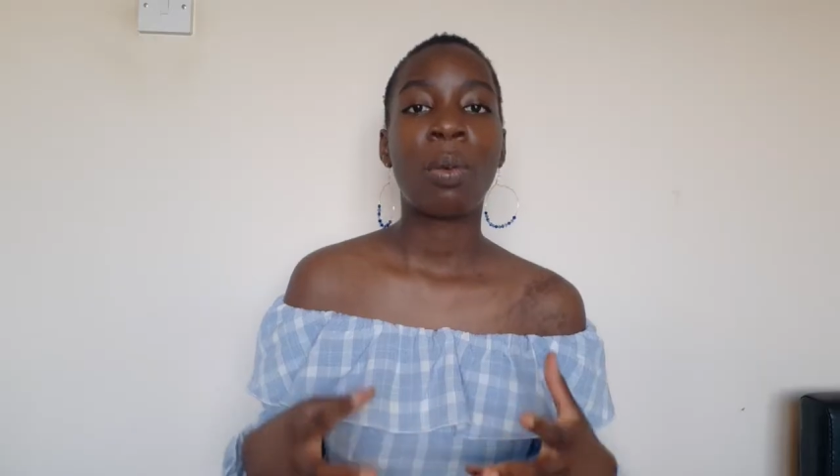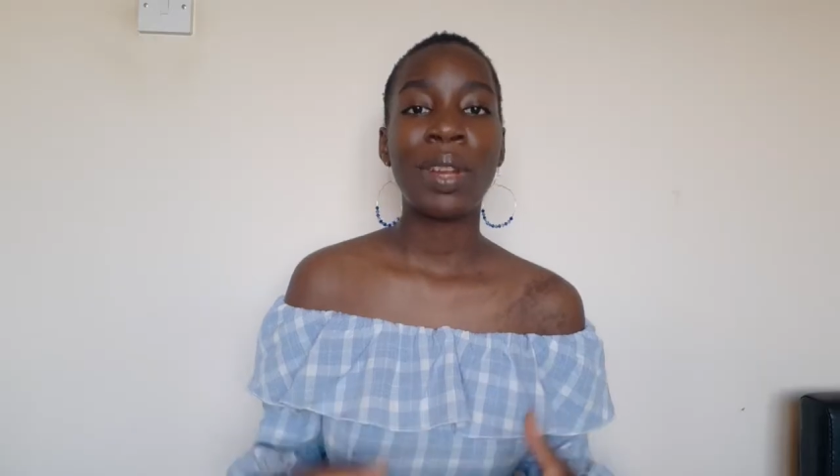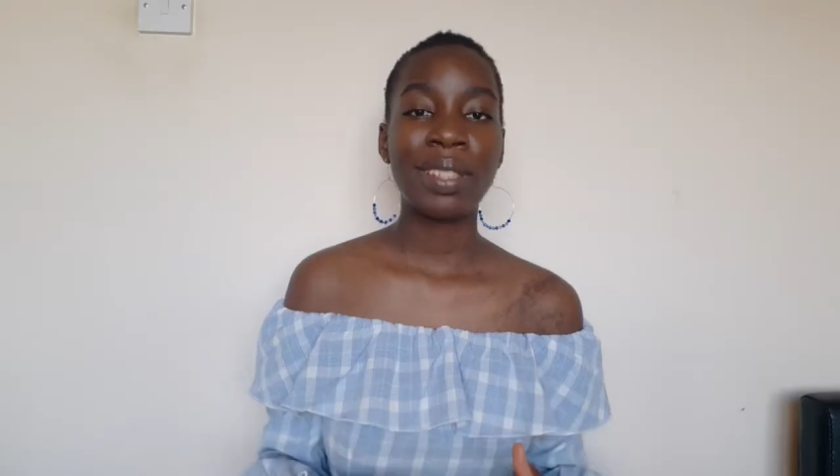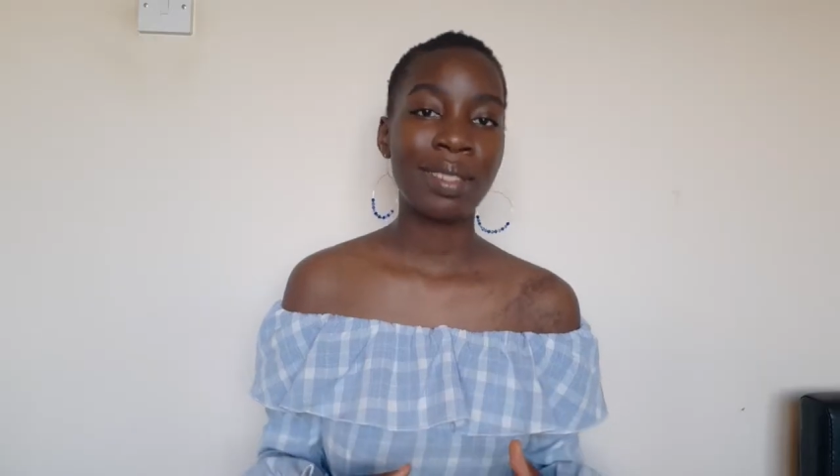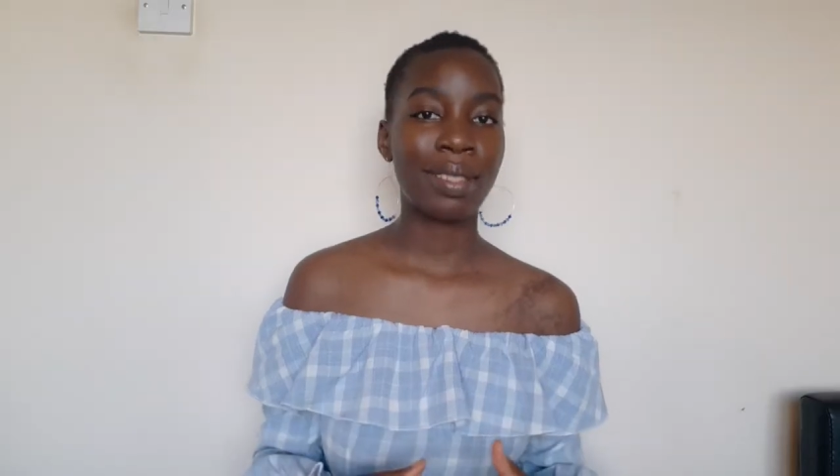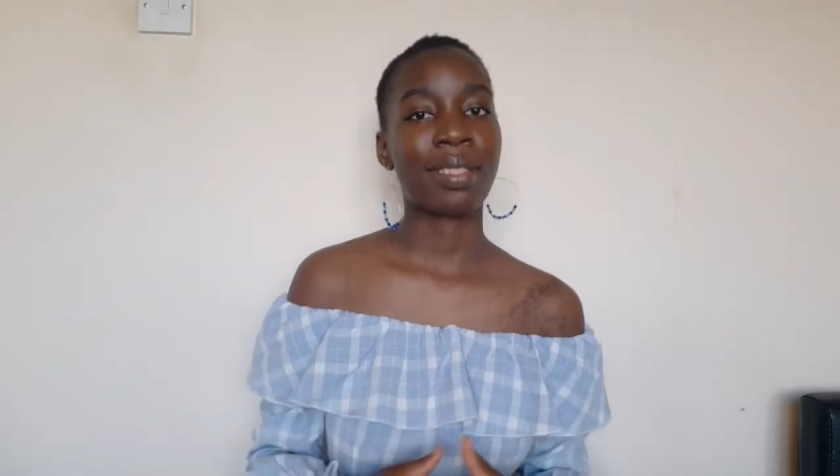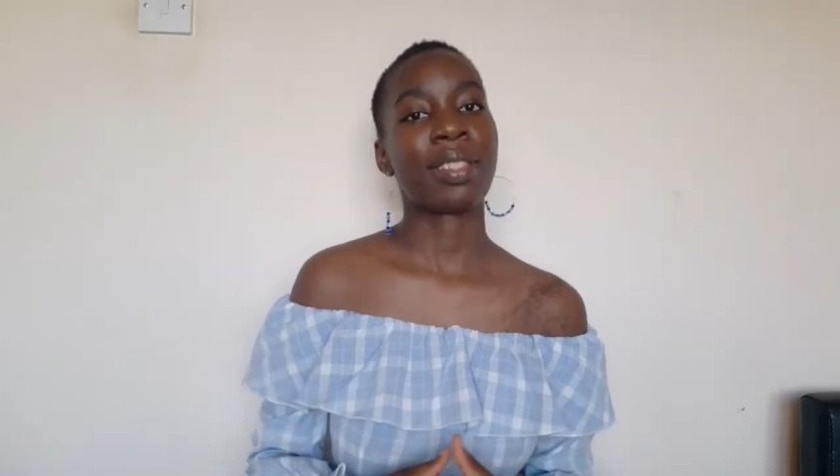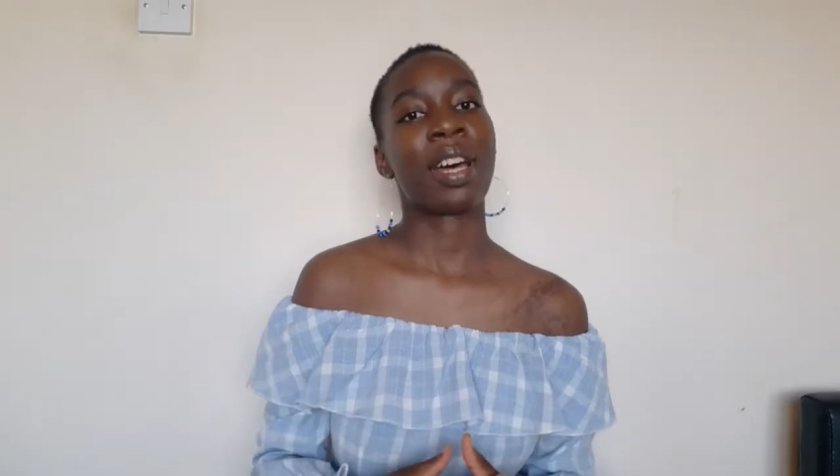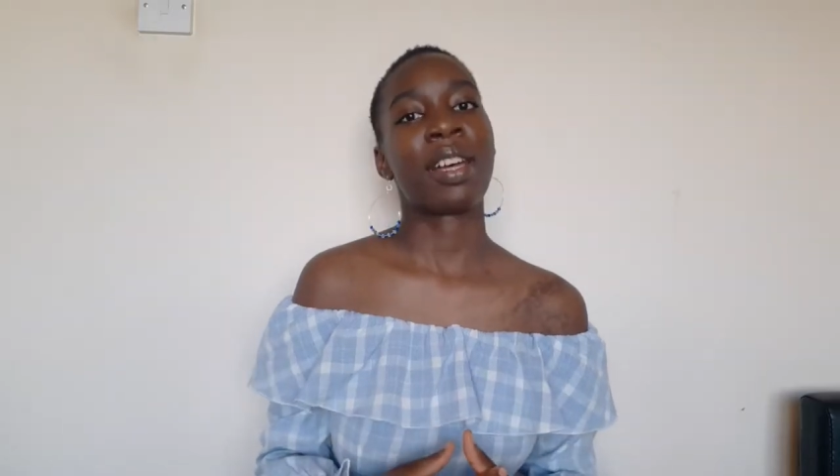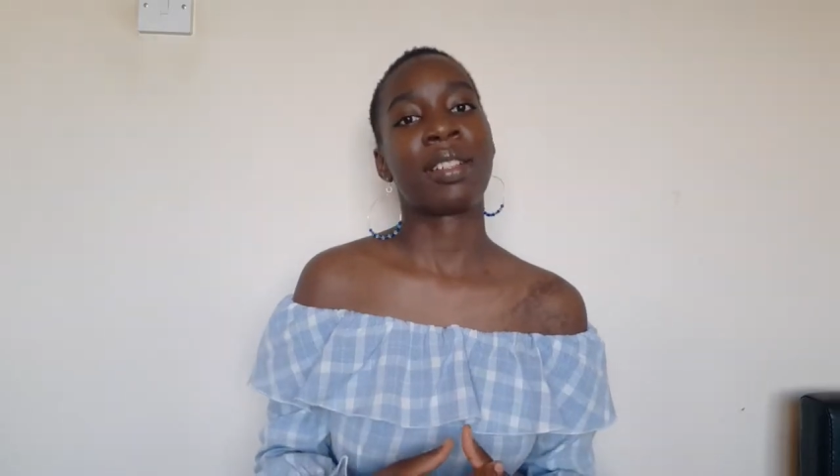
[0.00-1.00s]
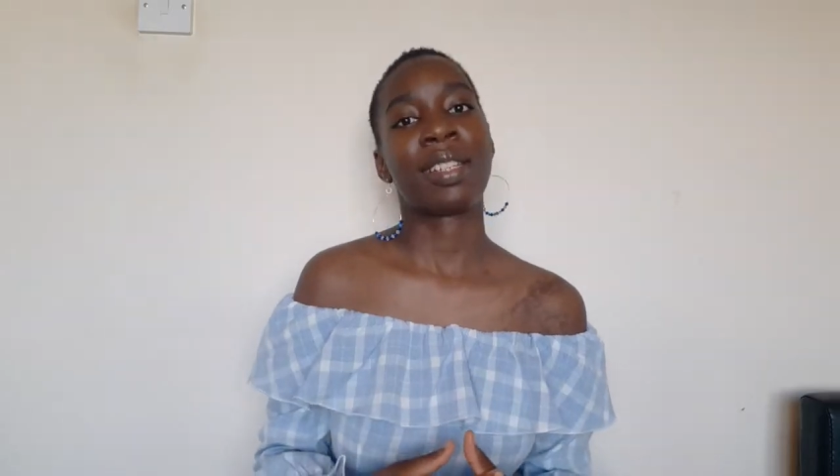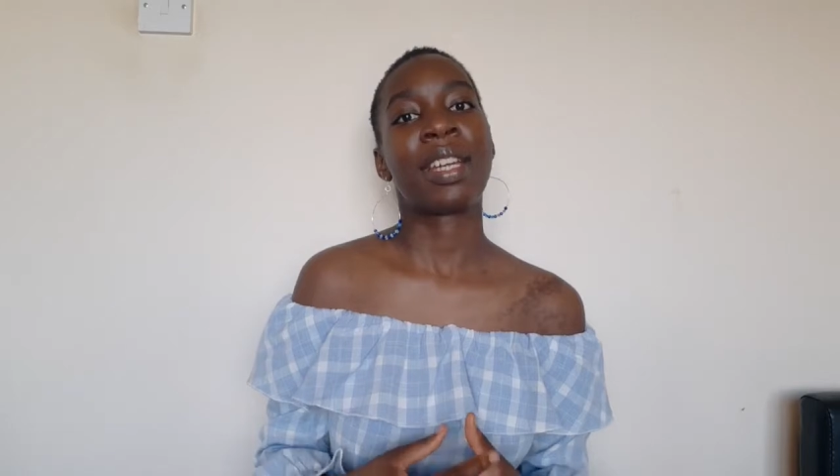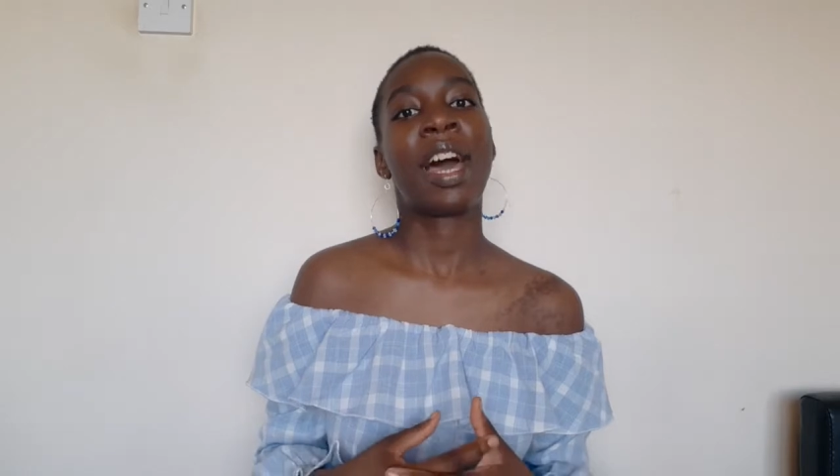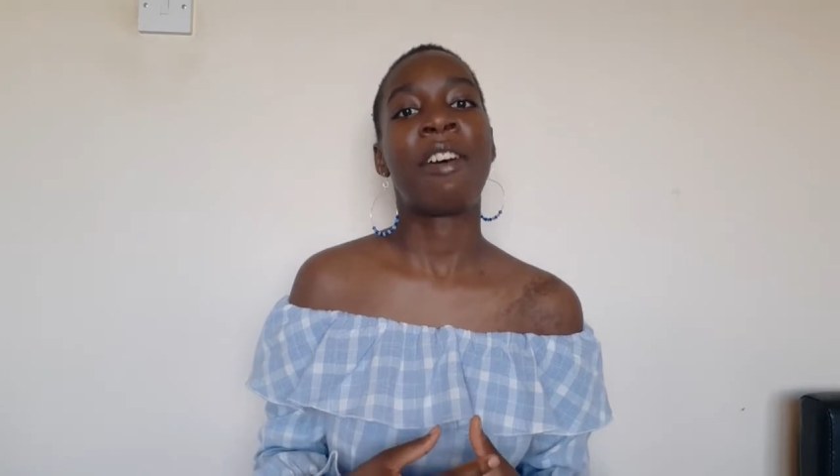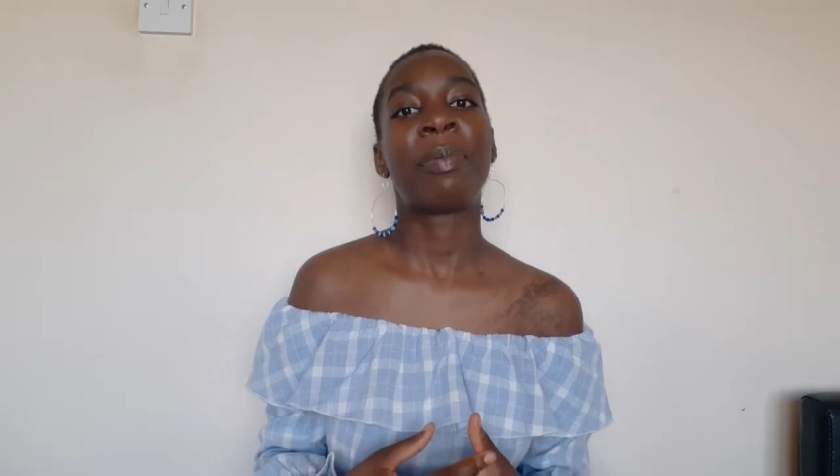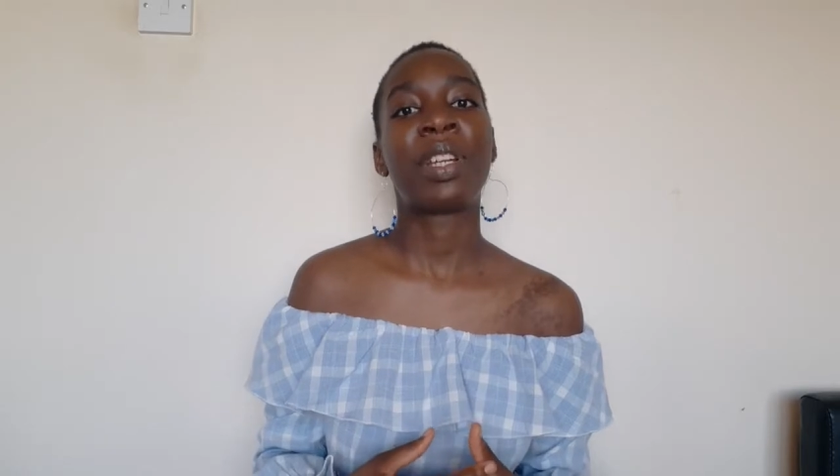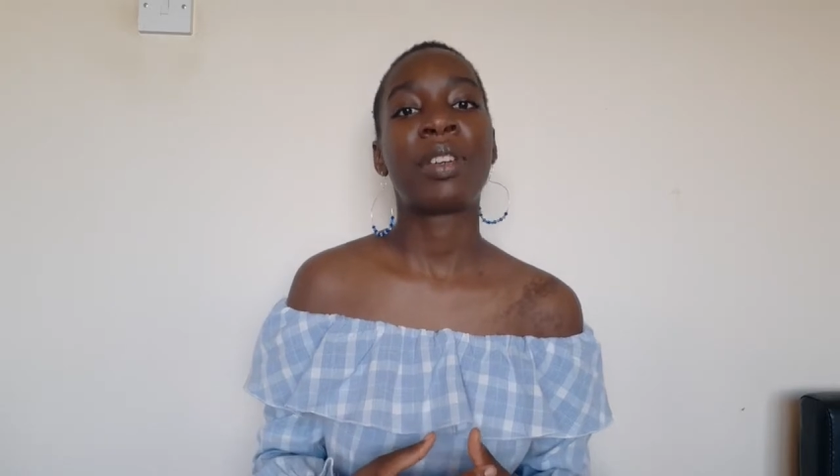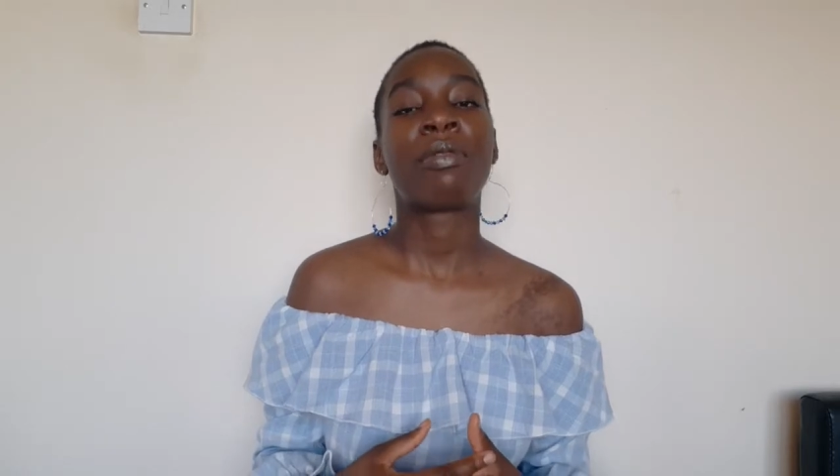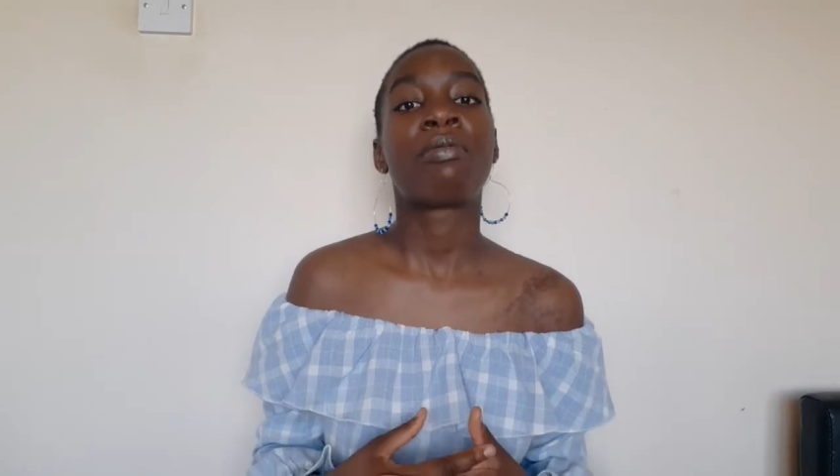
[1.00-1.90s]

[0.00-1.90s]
we as a society have been